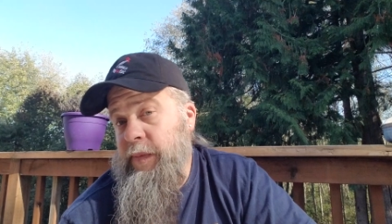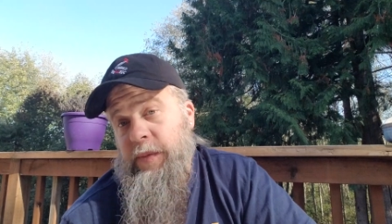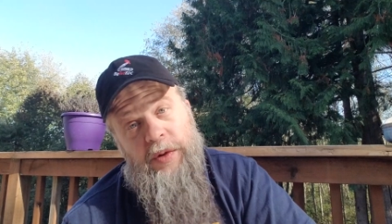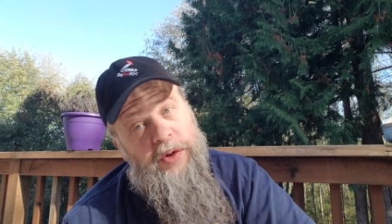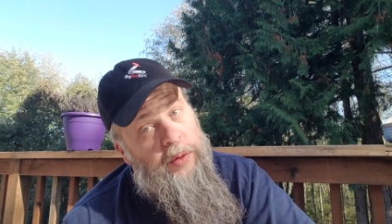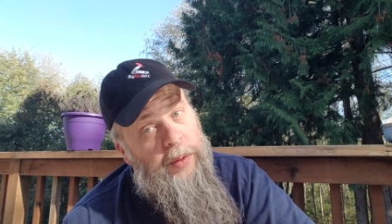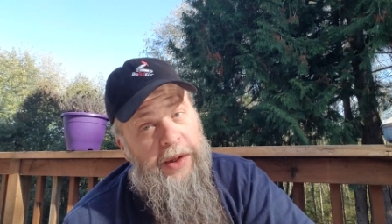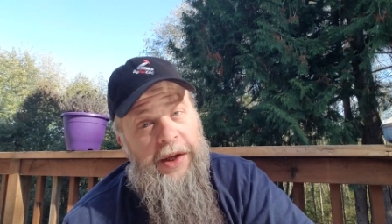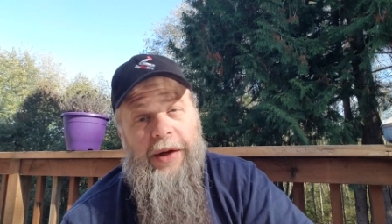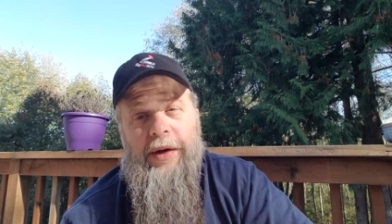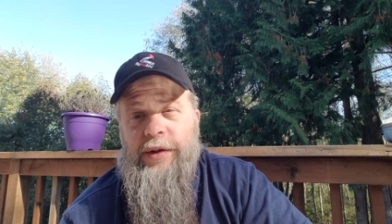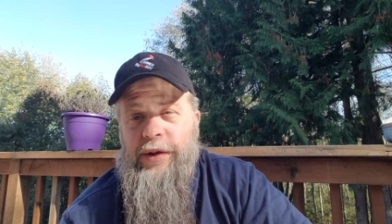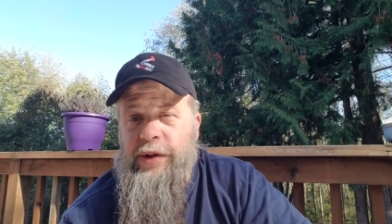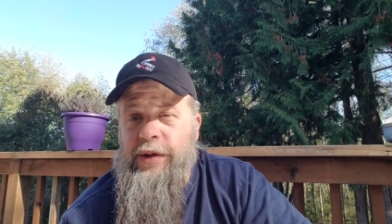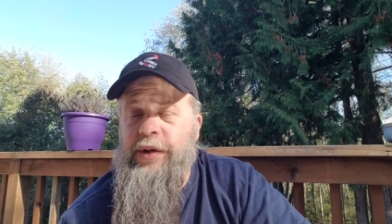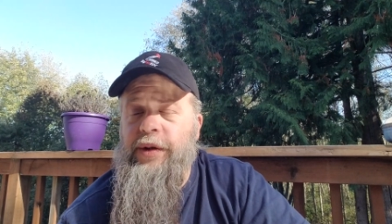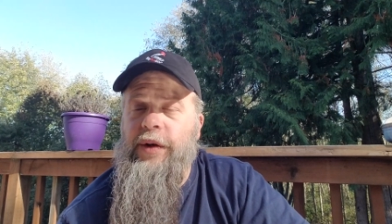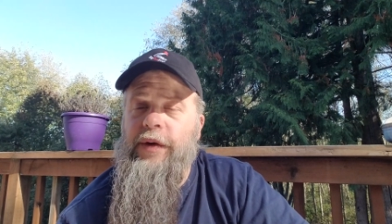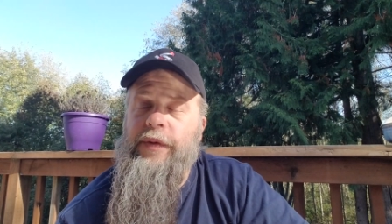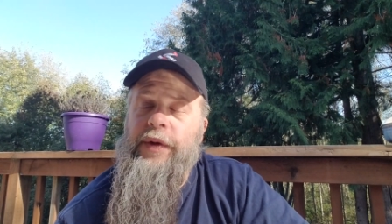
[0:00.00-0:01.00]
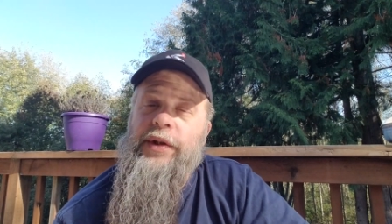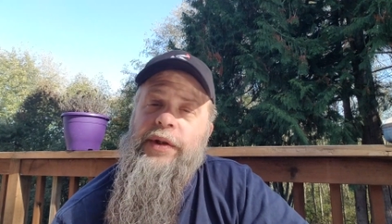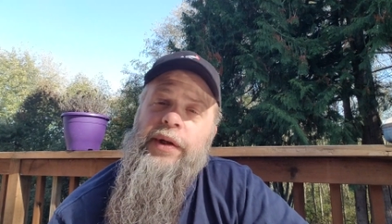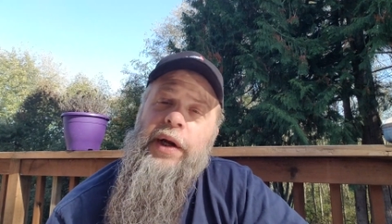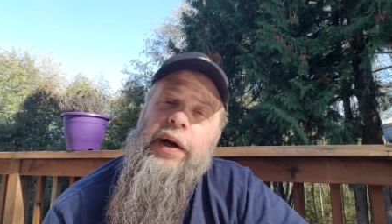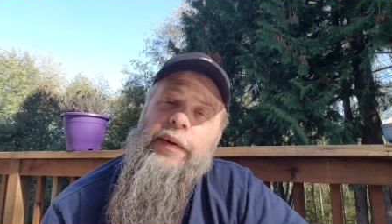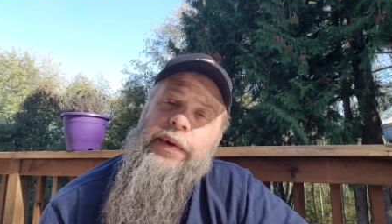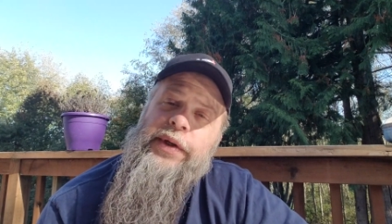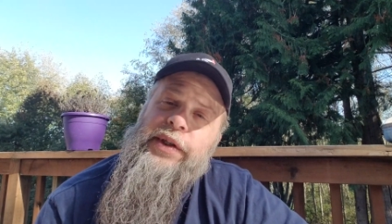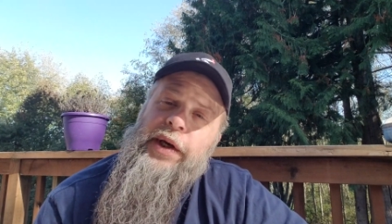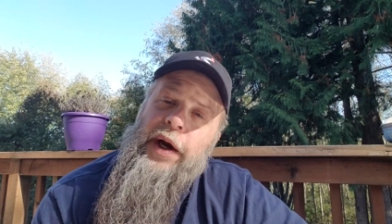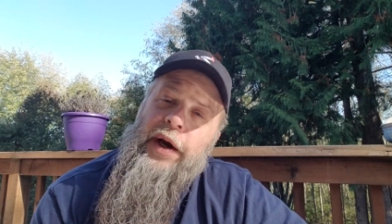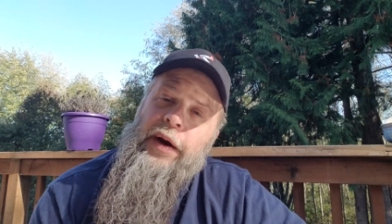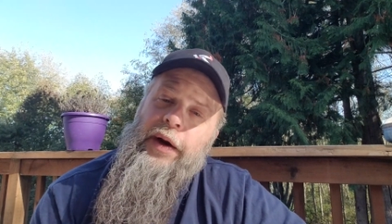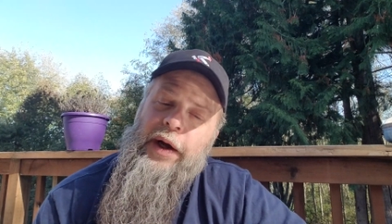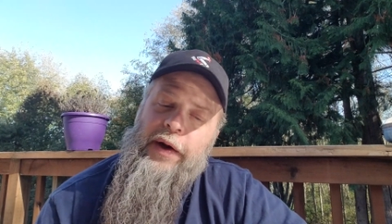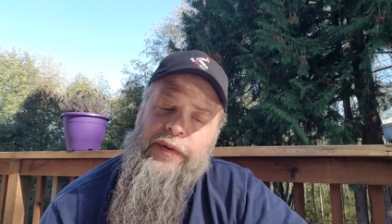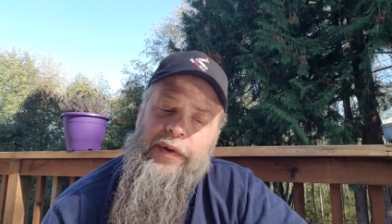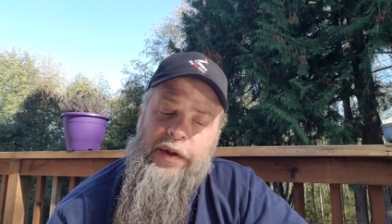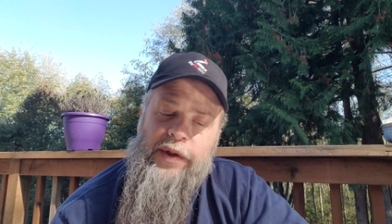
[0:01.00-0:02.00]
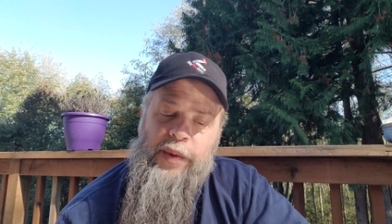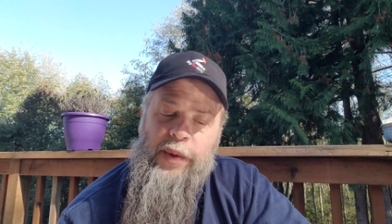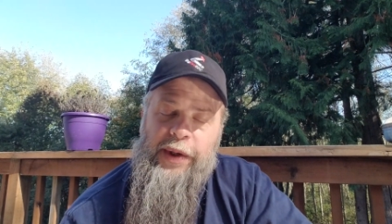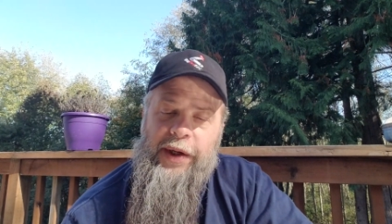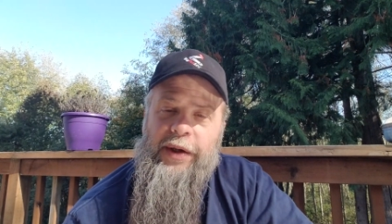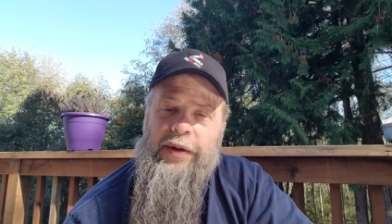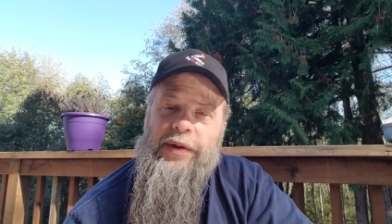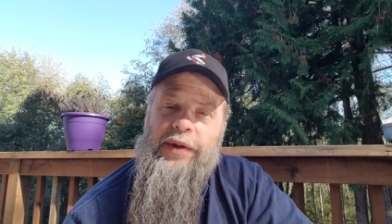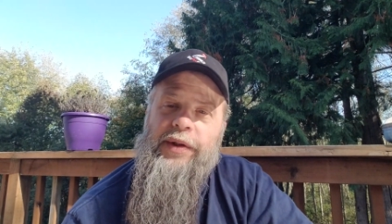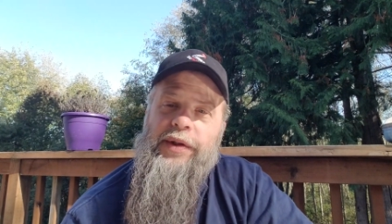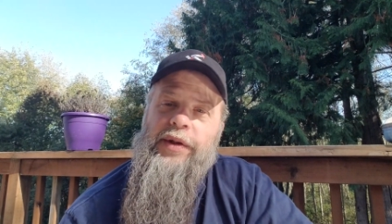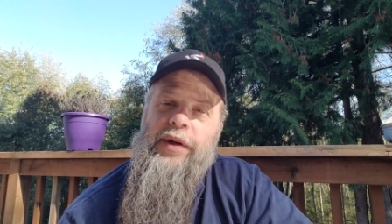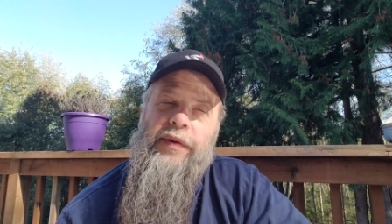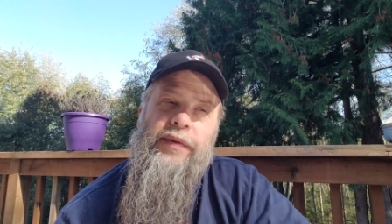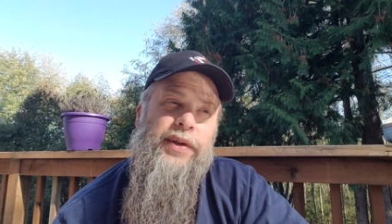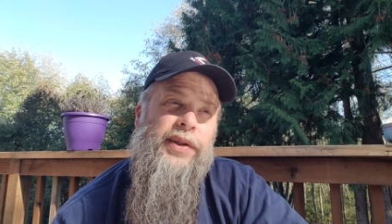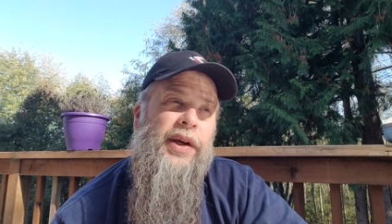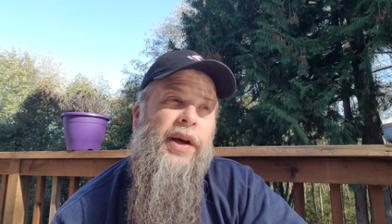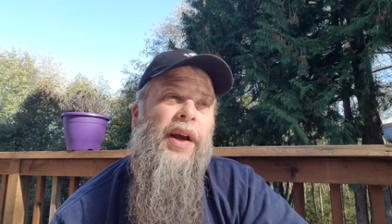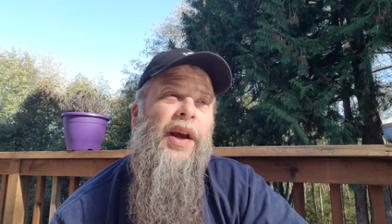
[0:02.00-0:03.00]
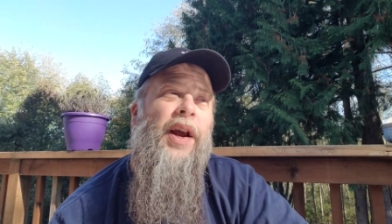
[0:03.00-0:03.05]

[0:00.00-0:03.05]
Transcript: 20 years of service. I retired after 20 years of service.